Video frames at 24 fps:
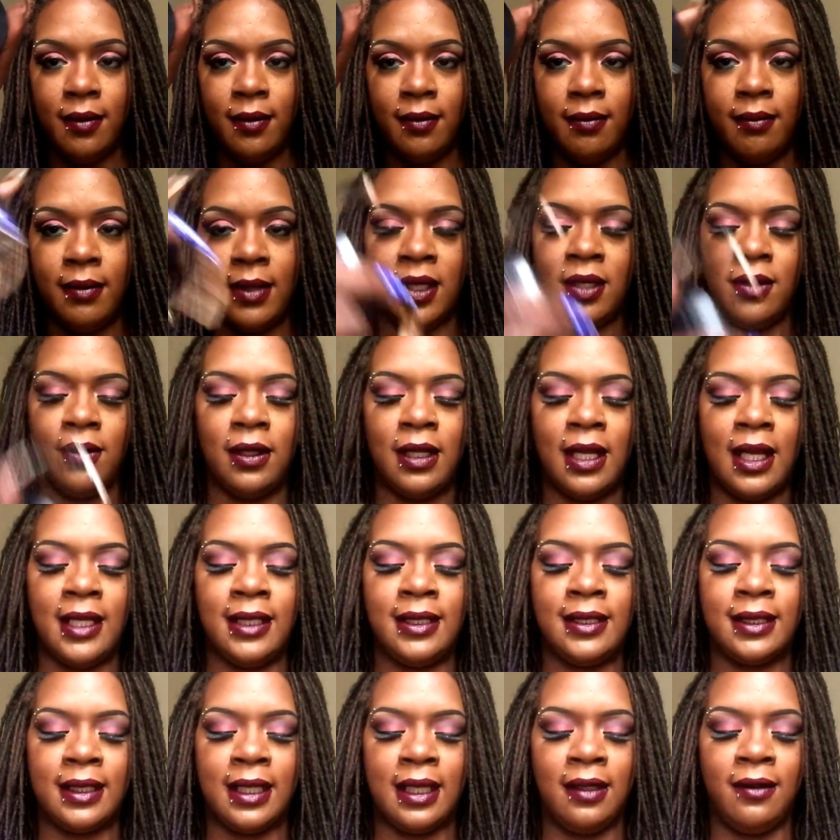Mineralized
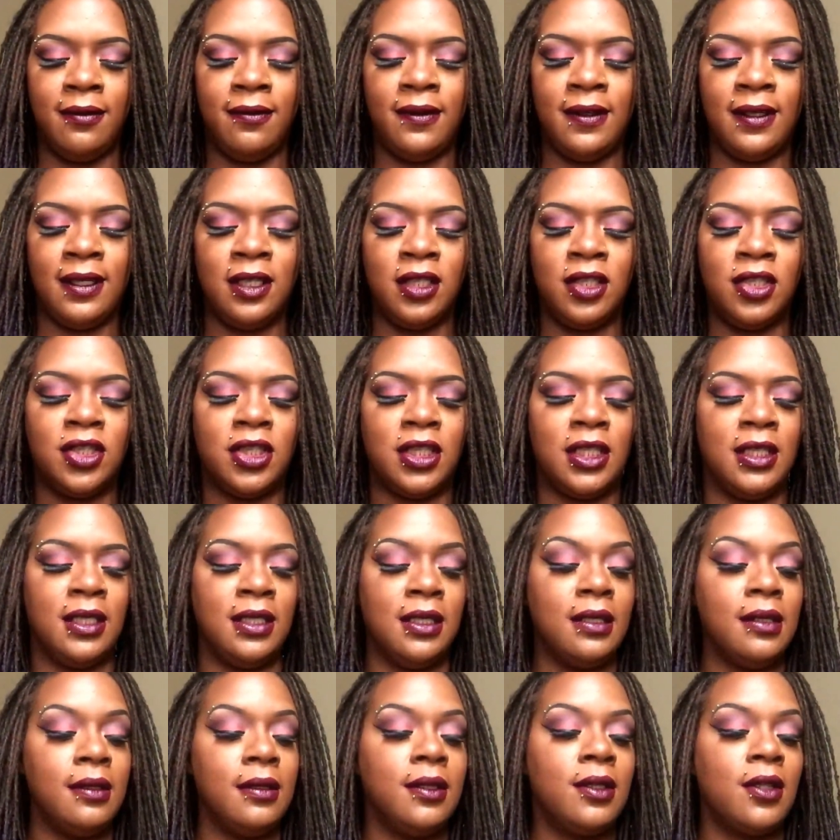Skin Finish in
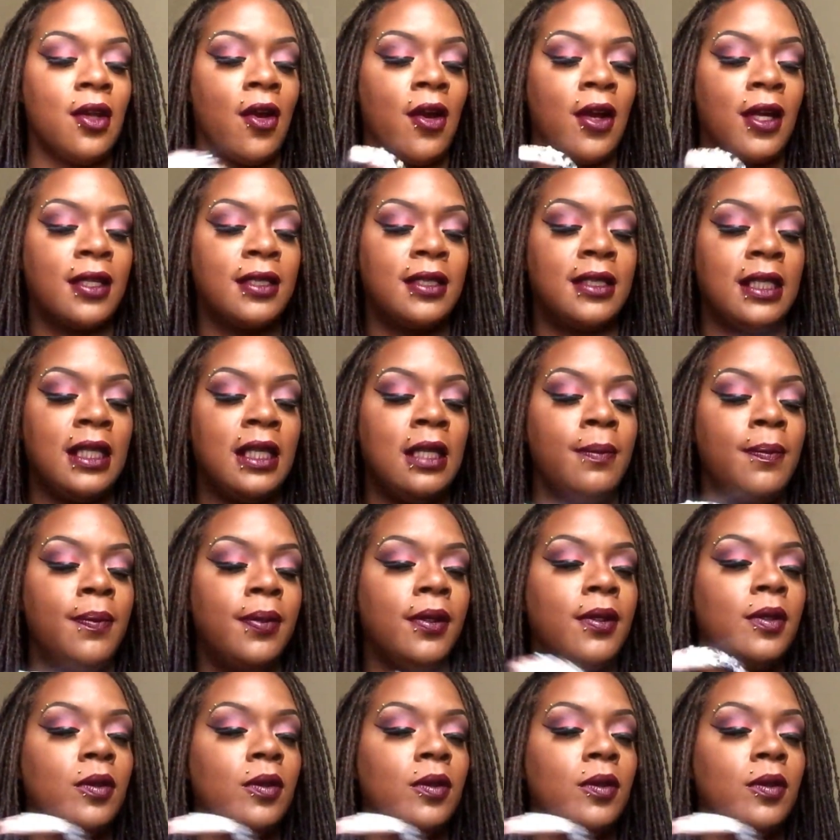Dark Deep.